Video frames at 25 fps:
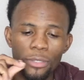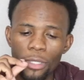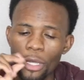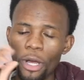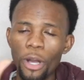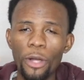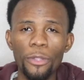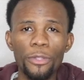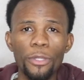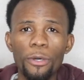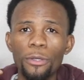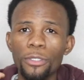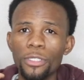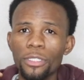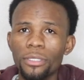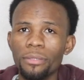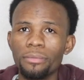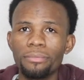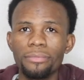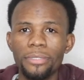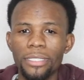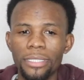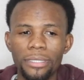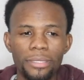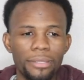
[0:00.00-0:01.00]
all
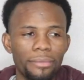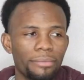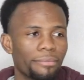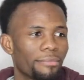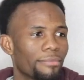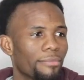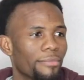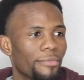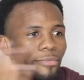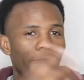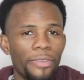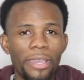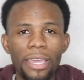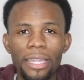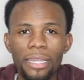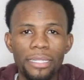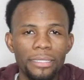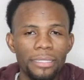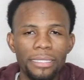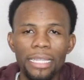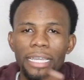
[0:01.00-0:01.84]
those just vanish.